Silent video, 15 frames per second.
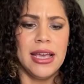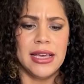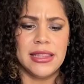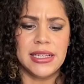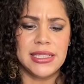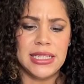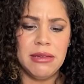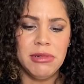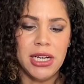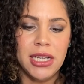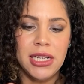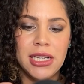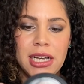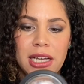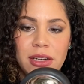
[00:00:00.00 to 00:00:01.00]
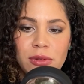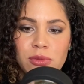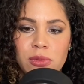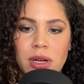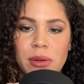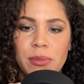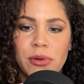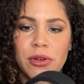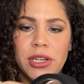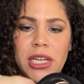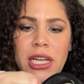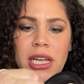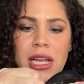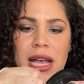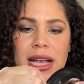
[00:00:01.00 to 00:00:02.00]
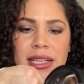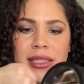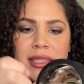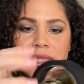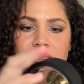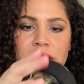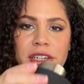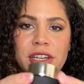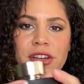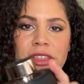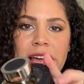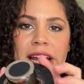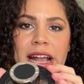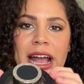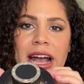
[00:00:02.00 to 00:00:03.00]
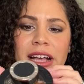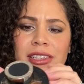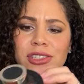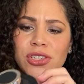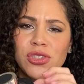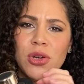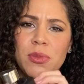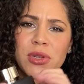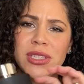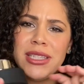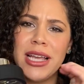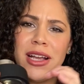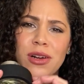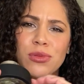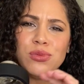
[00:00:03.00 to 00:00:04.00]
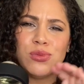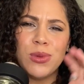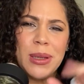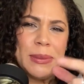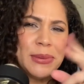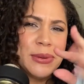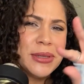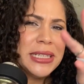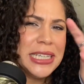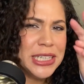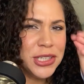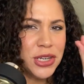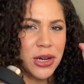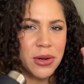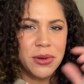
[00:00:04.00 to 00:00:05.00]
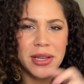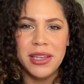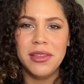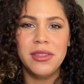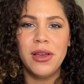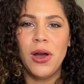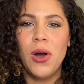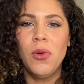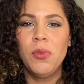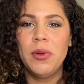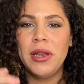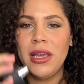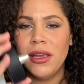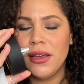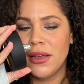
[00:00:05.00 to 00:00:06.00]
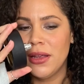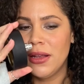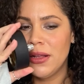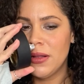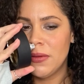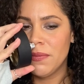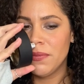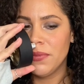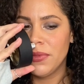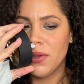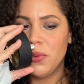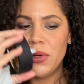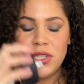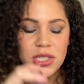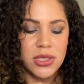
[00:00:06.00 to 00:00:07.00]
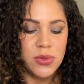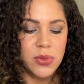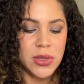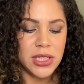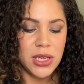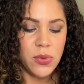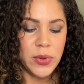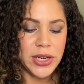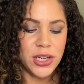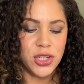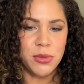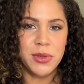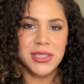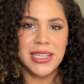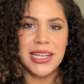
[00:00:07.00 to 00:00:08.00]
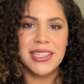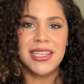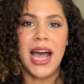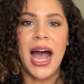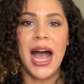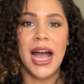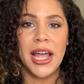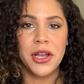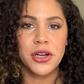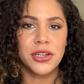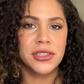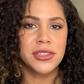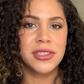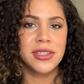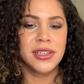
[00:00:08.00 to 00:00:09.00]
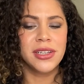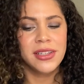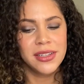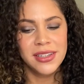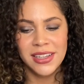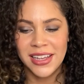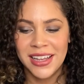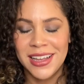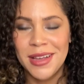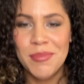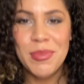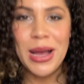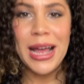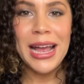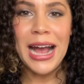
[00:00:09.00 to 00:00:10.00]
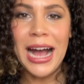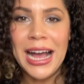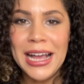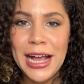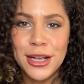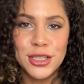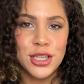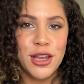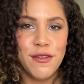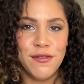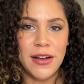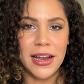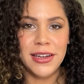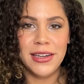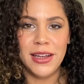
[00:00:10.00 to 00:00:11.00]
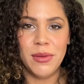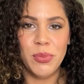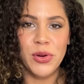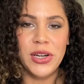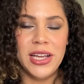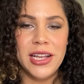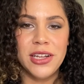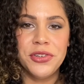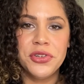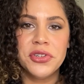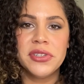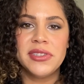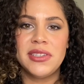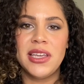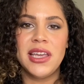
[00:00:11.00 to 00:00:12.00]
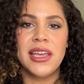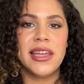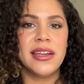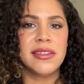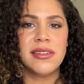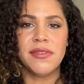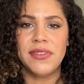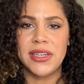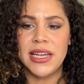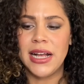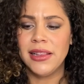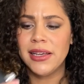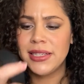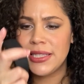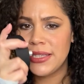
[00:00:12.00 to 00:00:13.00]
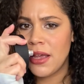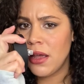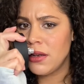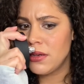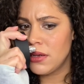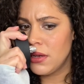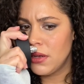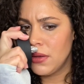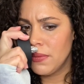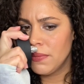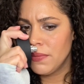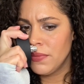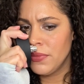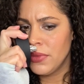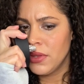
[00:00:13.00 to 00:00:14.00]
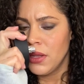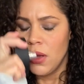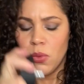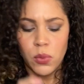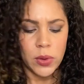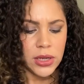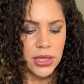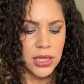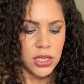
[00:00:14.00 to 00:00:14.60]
and the same kind of rubbery exterior that it has. There's almost like a rubbery note in the opening, which is really weird, almost like tires. But I actually find it pretty interesting. It is a vanilla scent, really